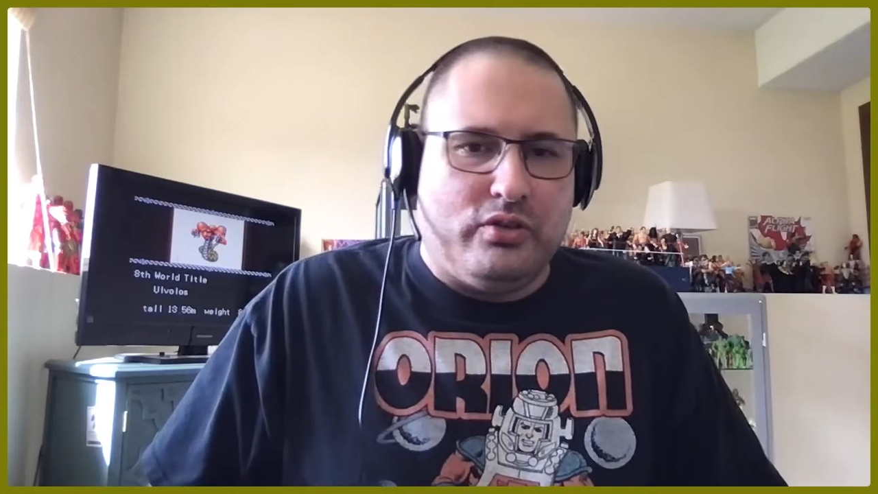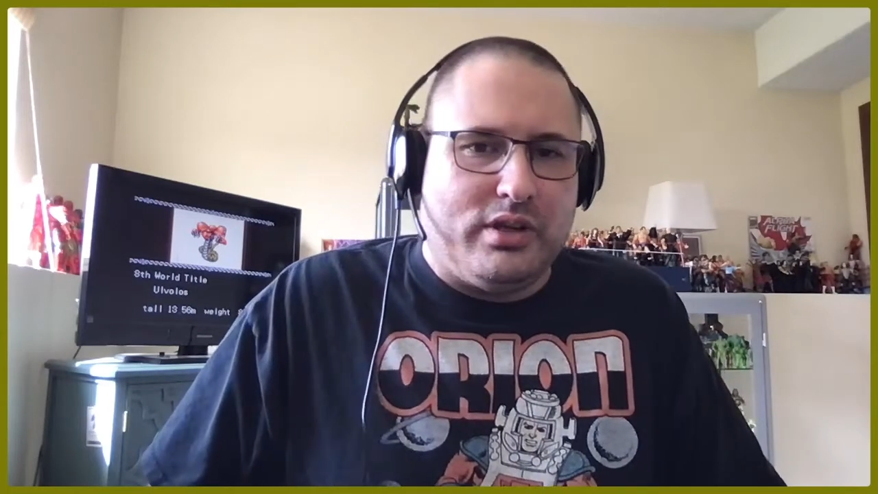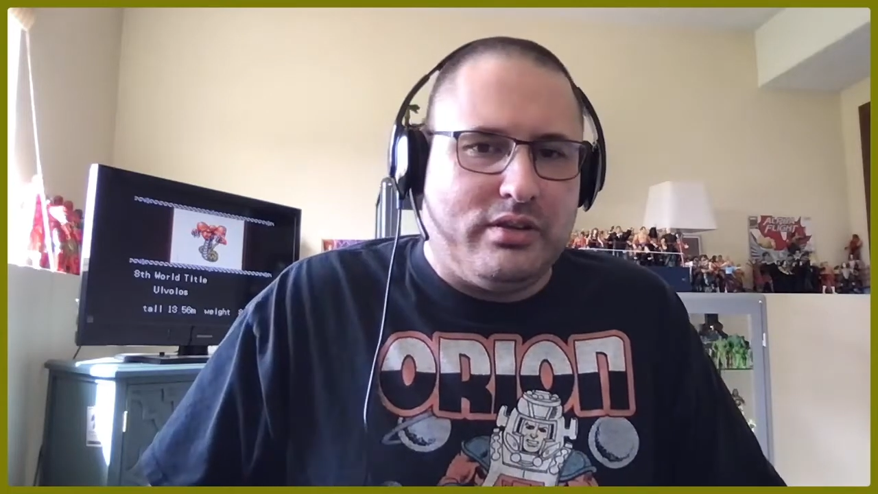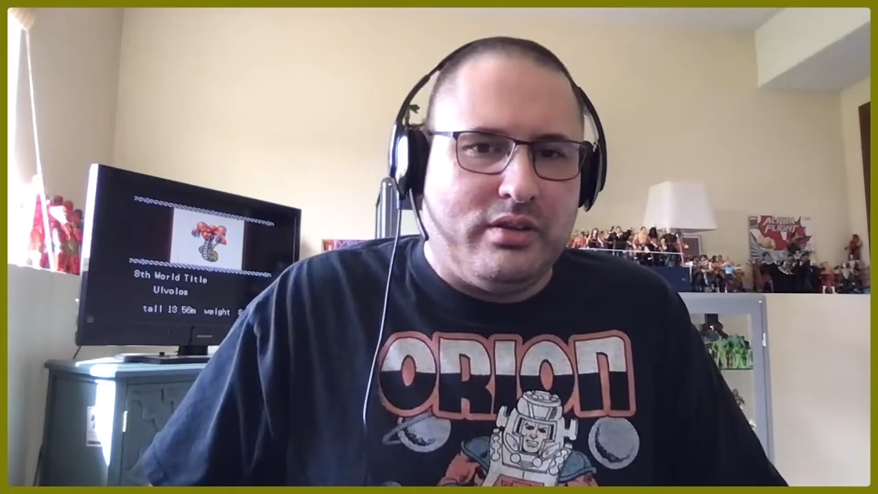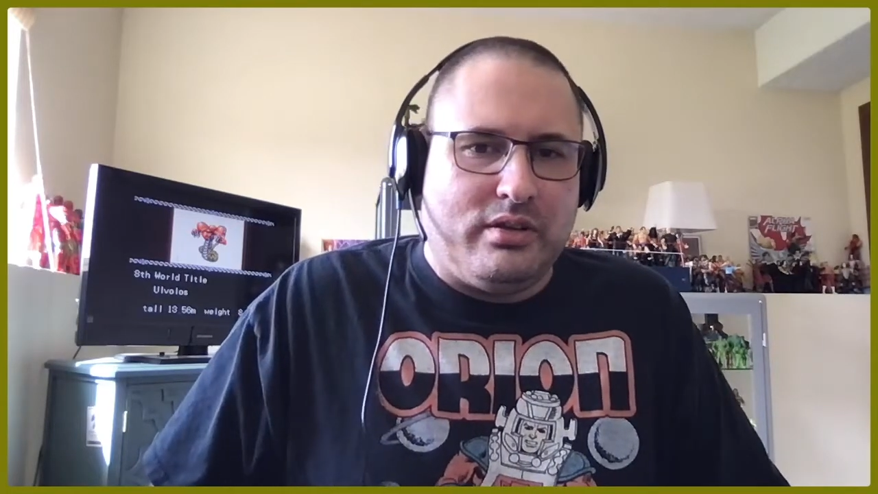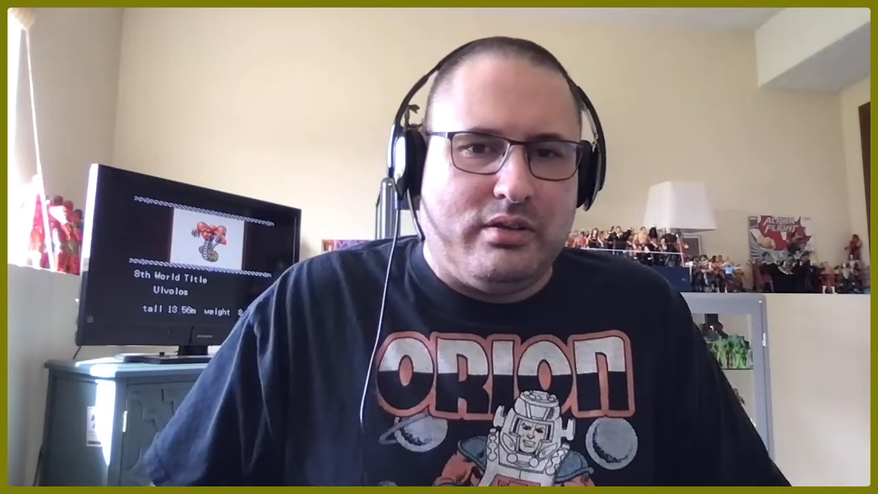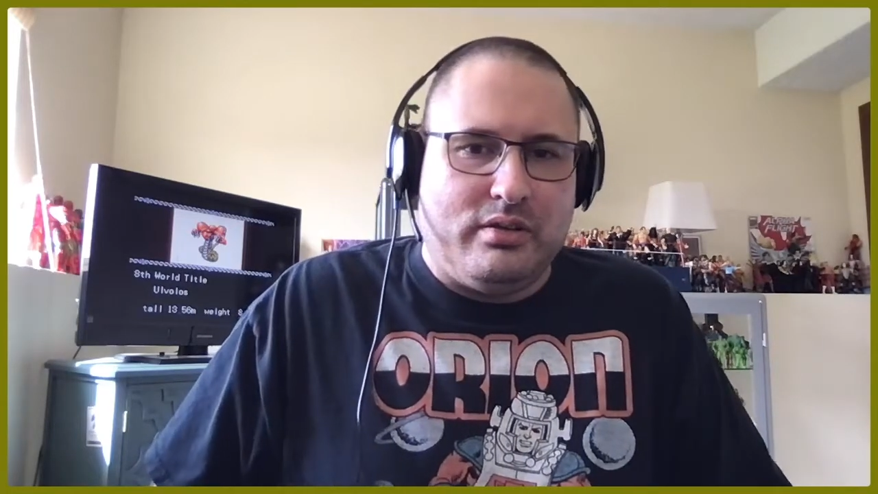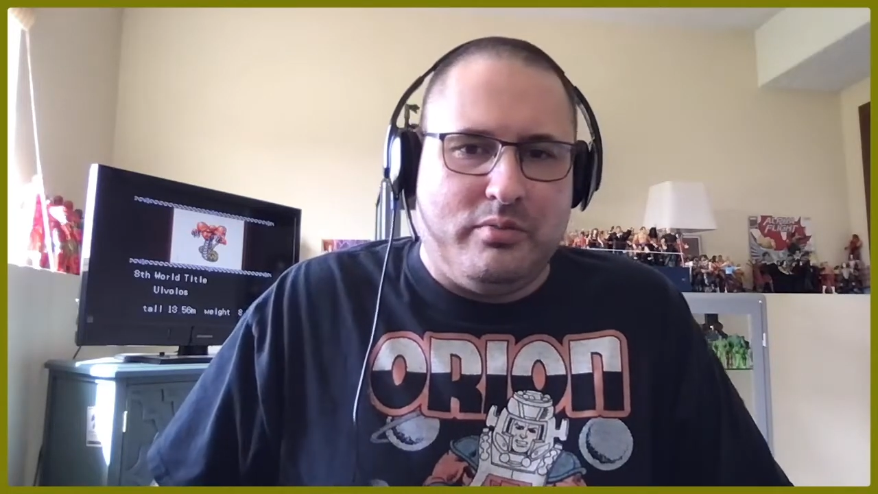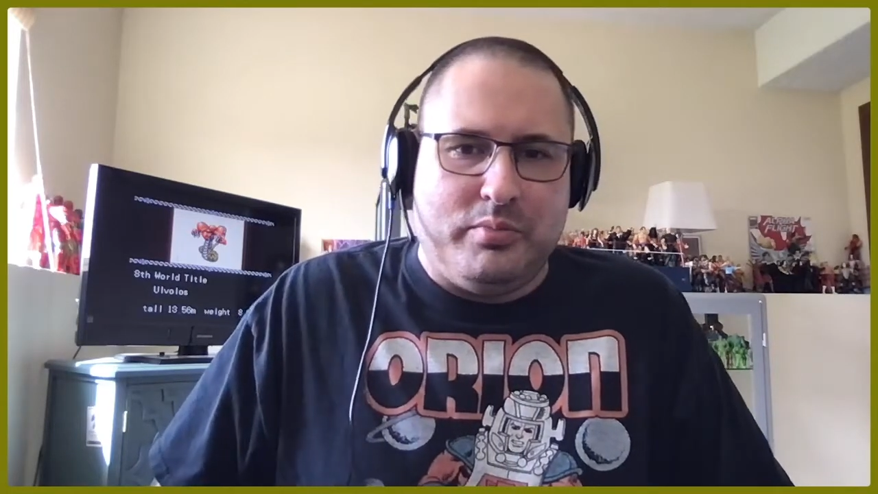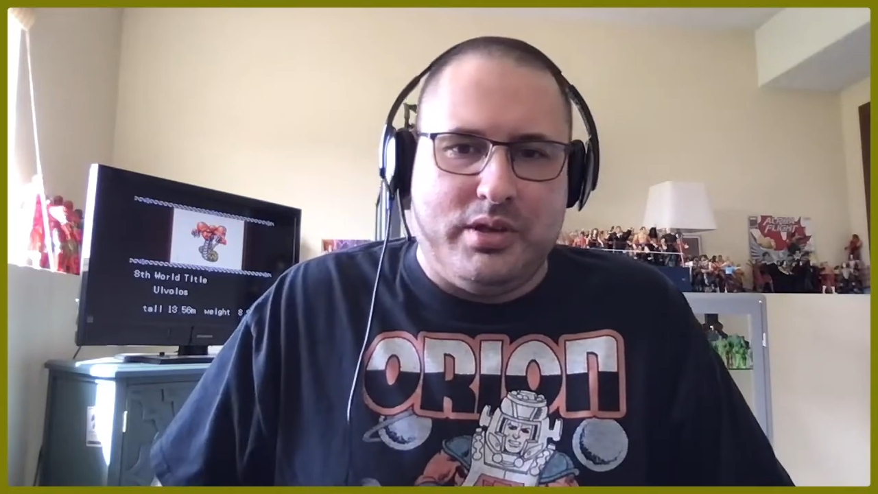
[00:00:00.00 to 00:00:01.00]
you'll get to
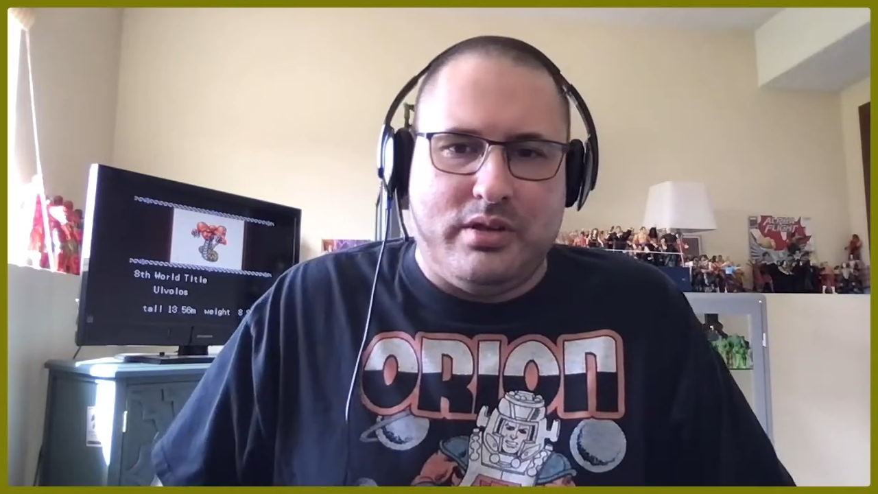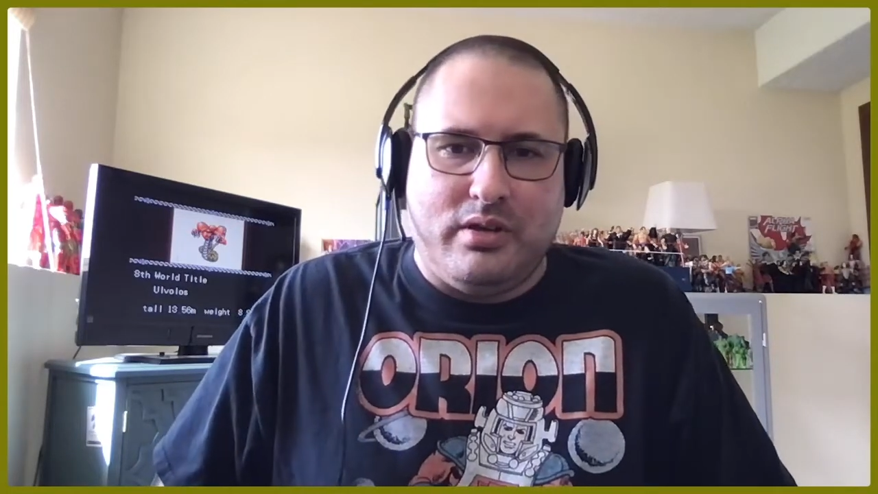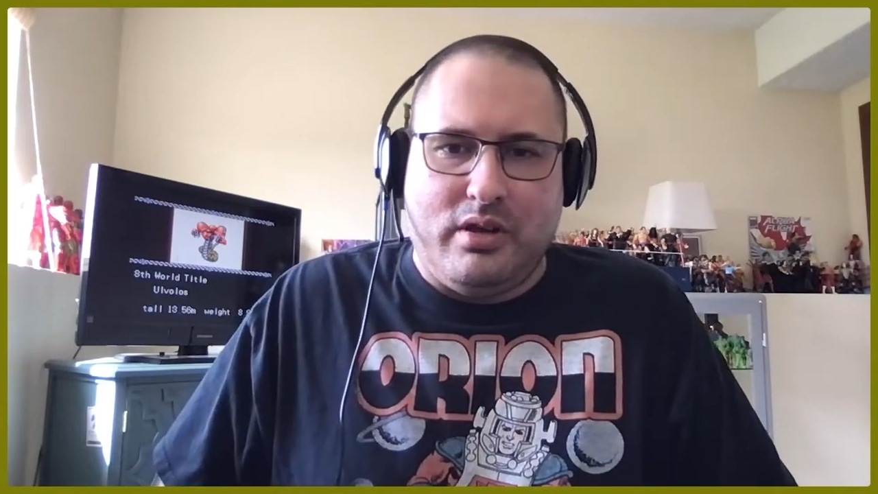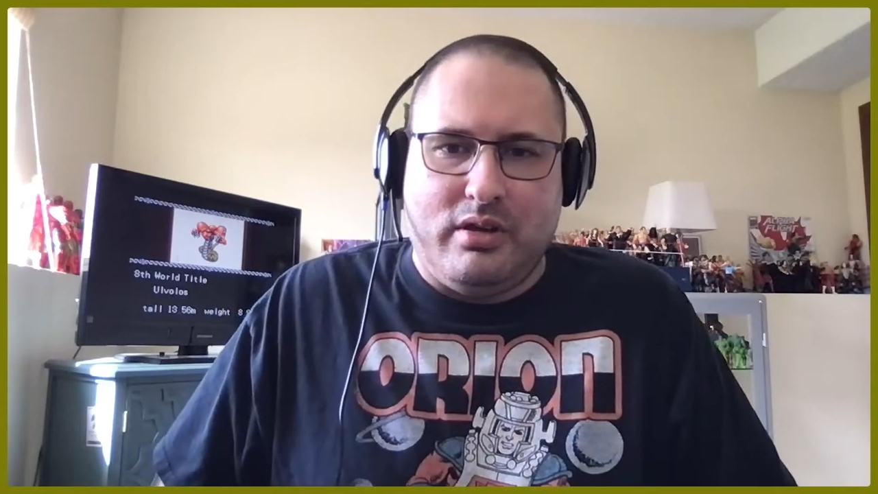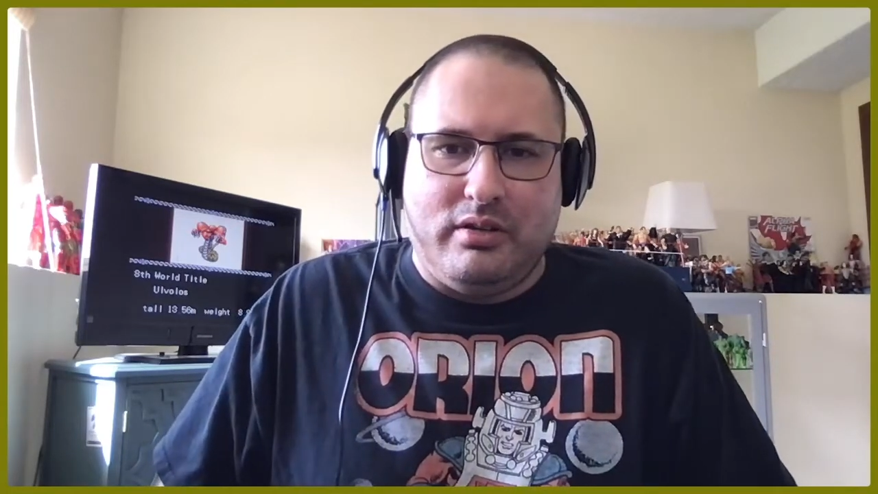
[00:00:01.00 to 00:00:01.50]
be